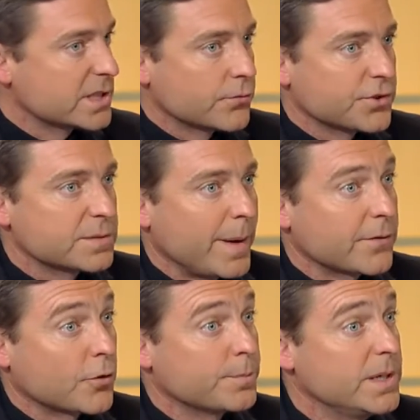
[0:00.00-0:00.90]
and
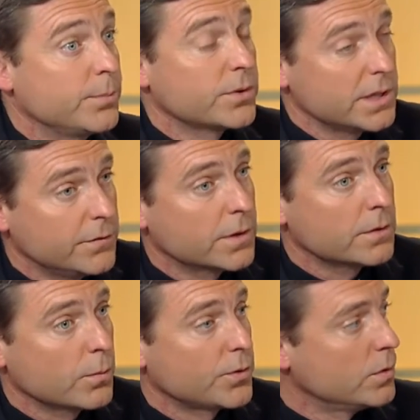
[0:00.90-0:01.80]
respect for people,
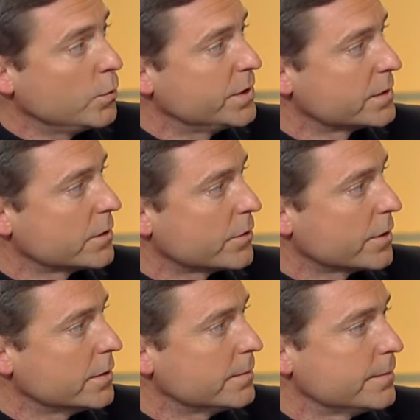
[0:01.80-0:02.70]
even with whom we disagree.